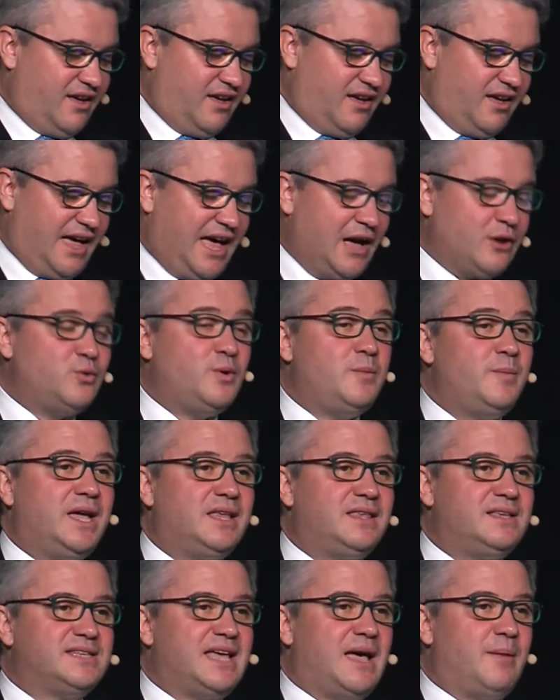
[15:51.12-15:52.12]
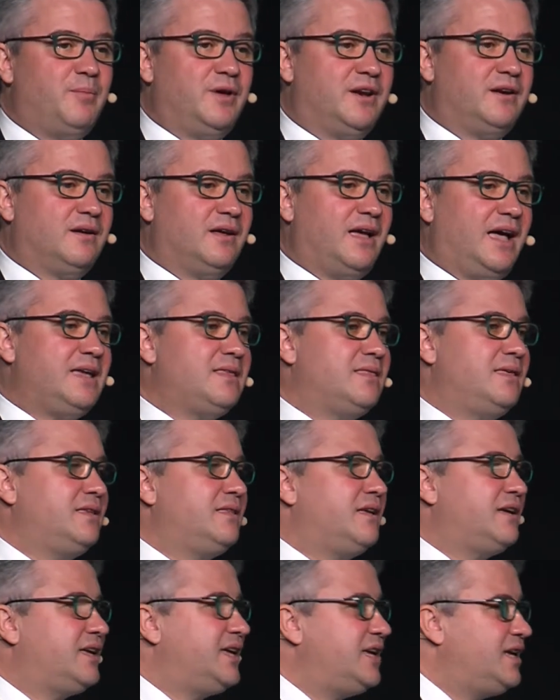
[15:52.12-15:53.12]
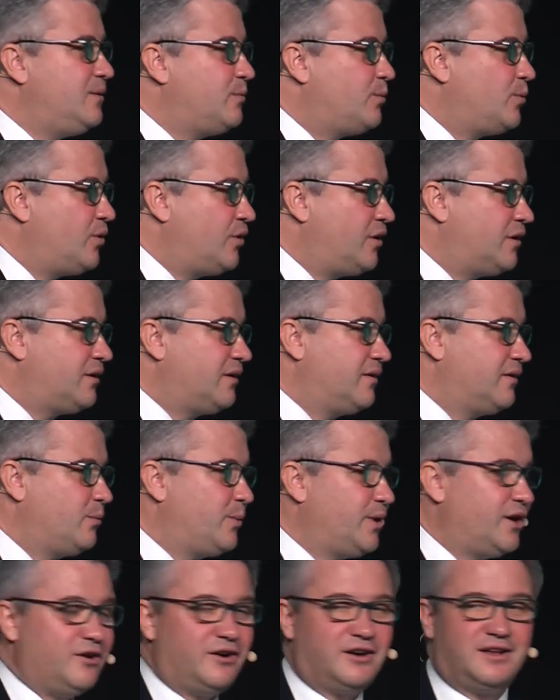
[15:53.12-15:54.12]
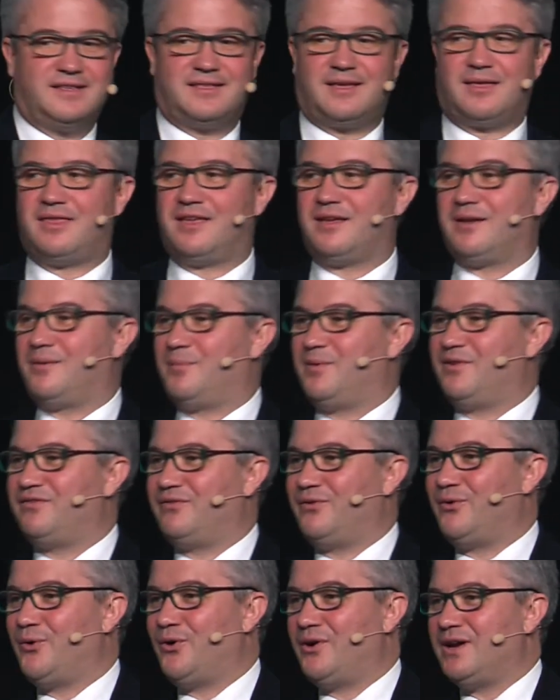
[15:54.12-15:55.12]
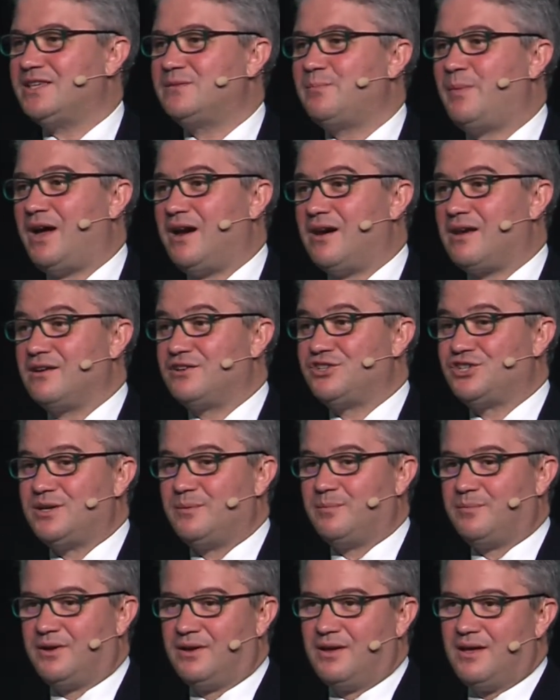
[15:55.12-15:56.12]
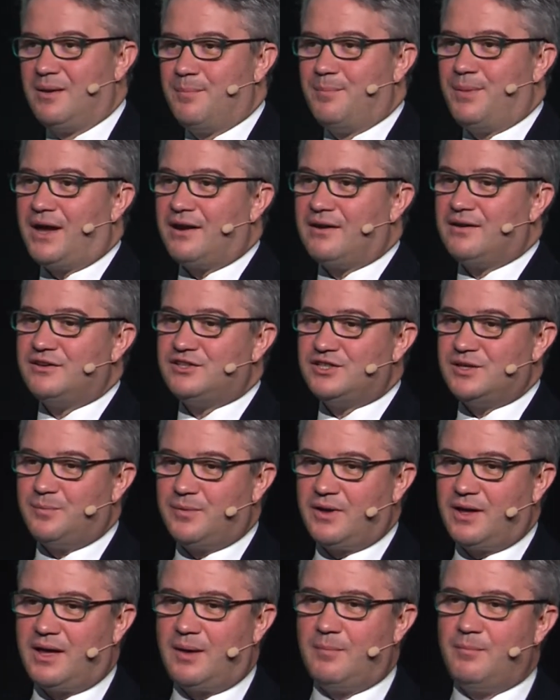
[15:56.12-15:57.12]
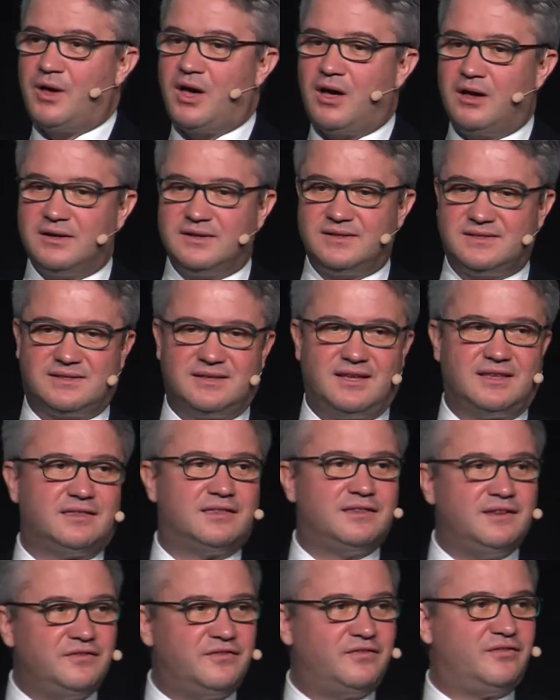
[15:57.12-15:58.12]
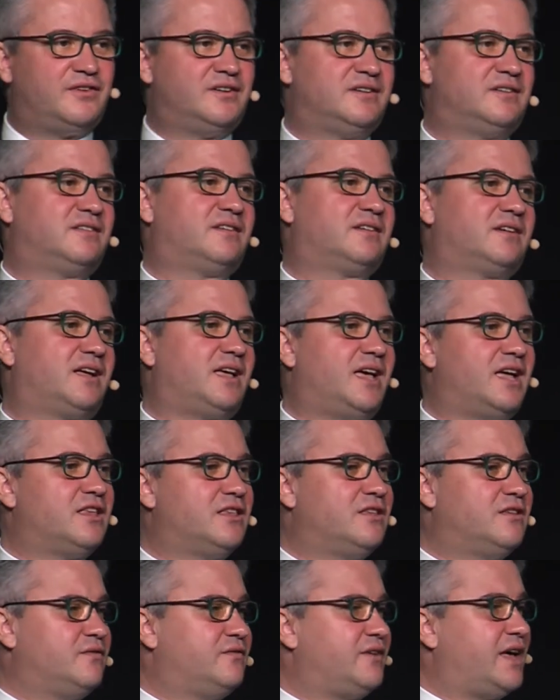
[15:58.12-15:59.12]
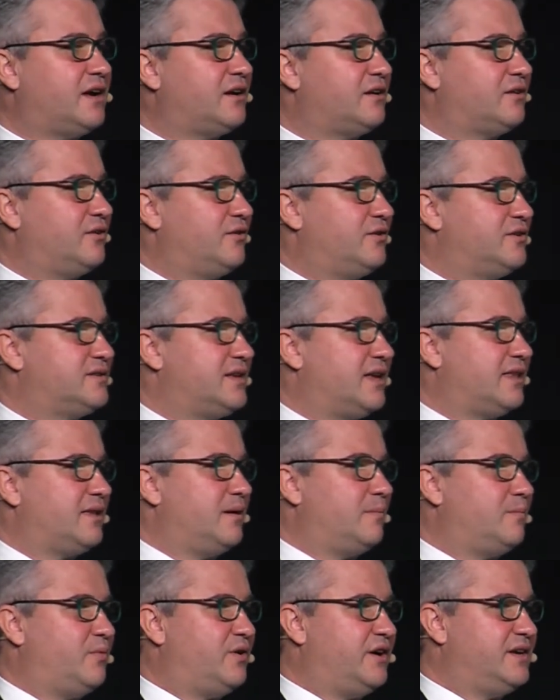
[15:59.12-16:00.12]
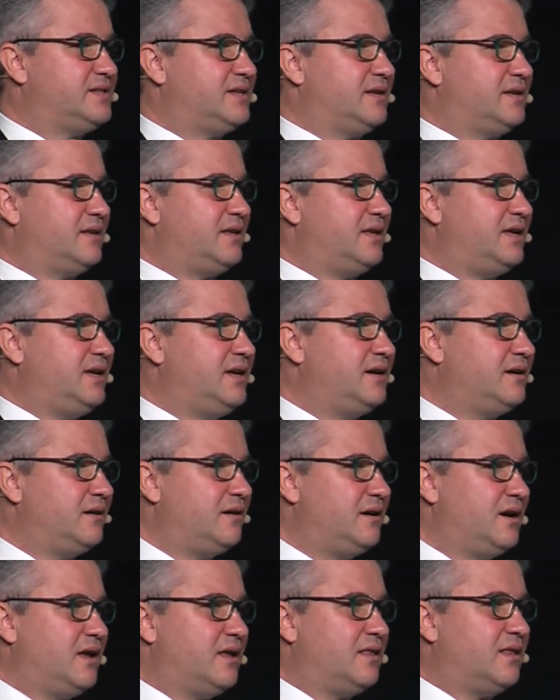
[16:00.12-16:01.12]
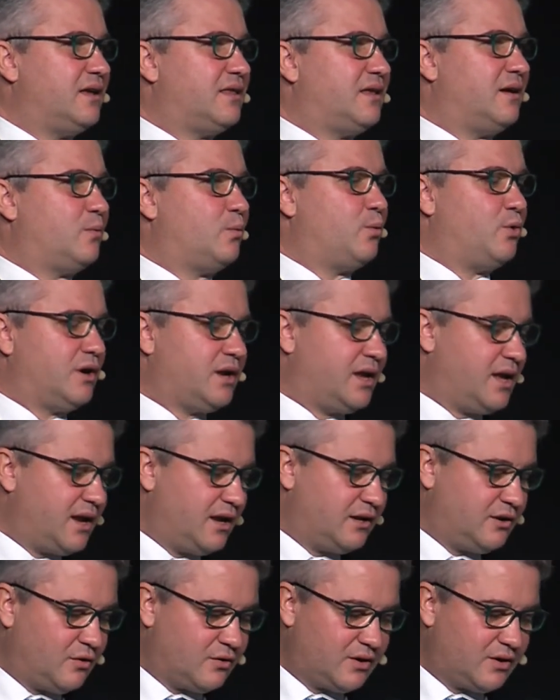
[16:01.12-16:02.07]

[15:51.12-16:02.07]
How do we make this happen? I think the key word, we heard it I think before, is partnership. Partnership amongst the different kind of actors that are present here, that are working in your